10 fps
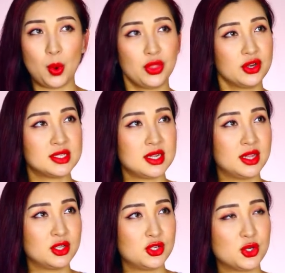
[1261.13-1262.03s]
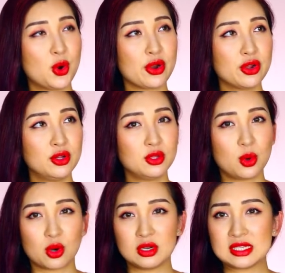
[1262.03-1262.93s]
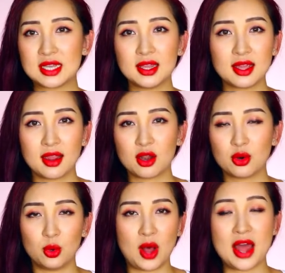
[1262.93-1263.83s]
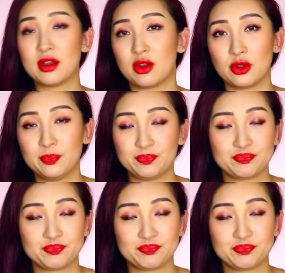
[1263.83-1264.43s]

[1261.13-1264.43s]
whether it's another tutorial or a skincare or I don't know.